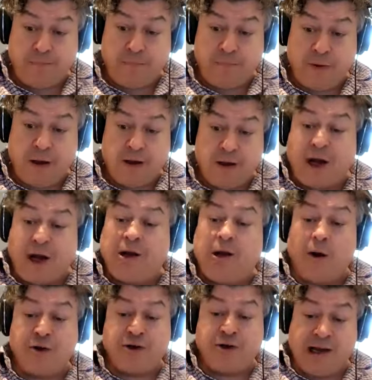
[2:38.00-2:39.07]

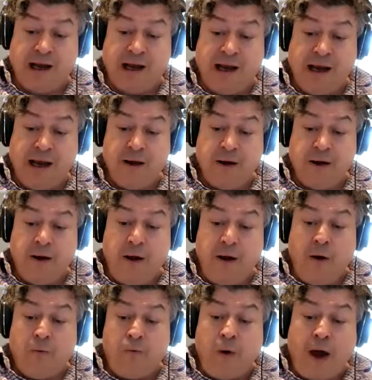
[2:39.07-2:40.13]
psychologically
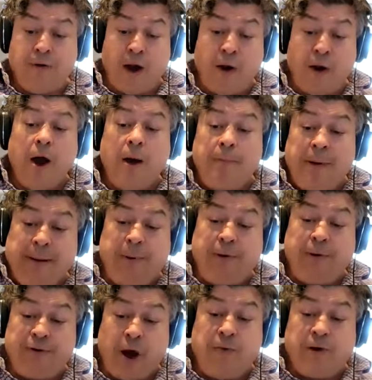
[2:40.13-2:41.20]
Right, you know, people
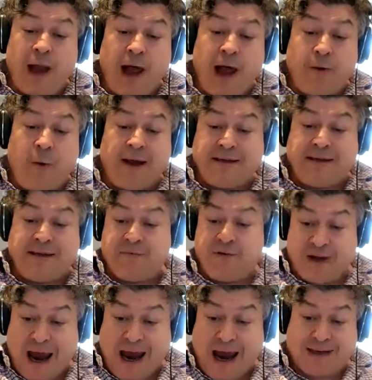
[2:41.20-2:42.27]
don't like waiting for
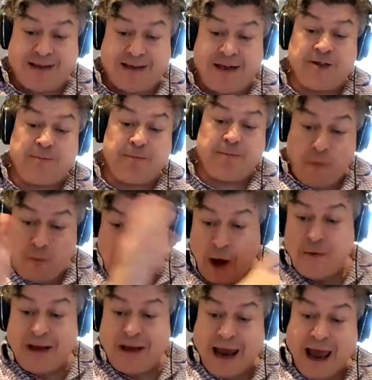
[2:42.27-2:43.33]
taxis, but we
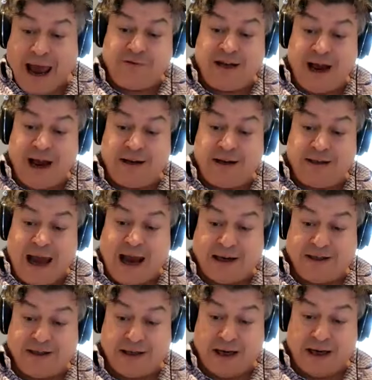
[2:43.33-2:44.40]
only have 10
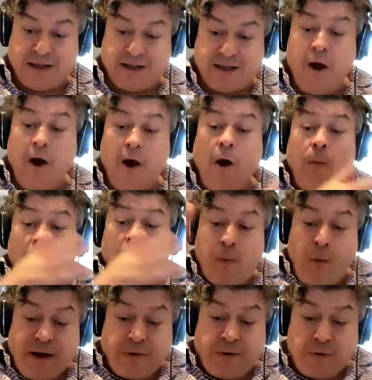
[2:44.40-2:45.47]
taxis. Well, the
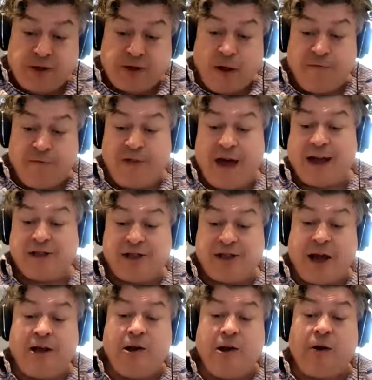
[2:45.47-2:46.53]
way to resolve that
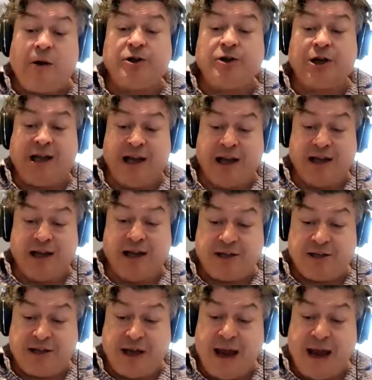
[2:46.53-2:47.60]
psychologically is to
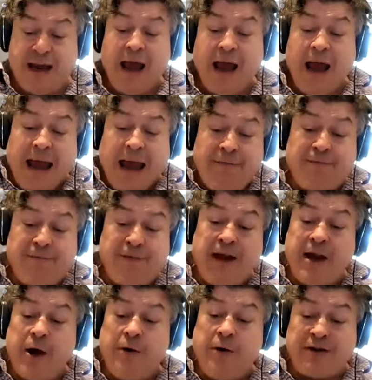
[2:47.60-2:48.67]
say if they
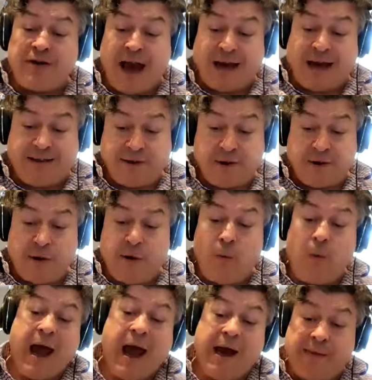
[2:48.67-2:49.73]
know the taxi's on the
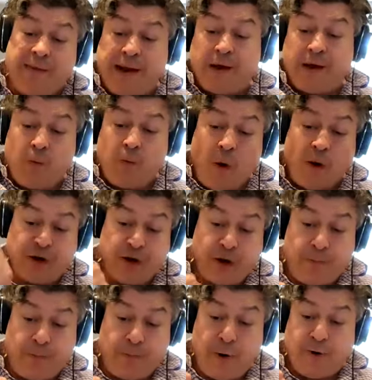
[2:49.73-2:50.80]
way and they can watch it
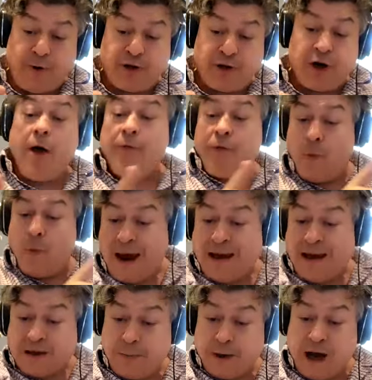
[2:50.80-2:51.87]
approach, the
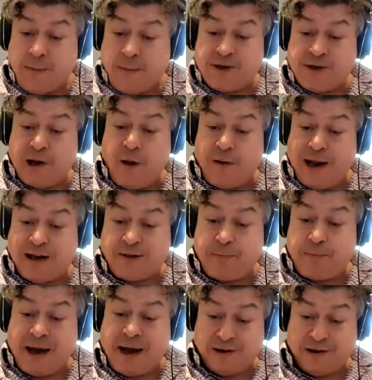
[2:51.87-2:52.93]
wait becomes a lot less
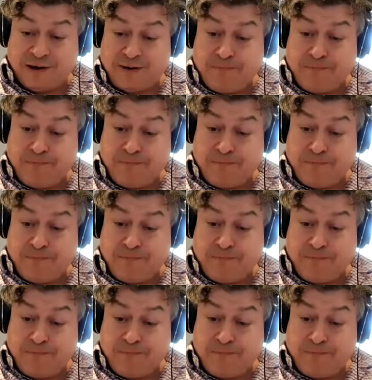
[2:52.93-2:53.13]
painless.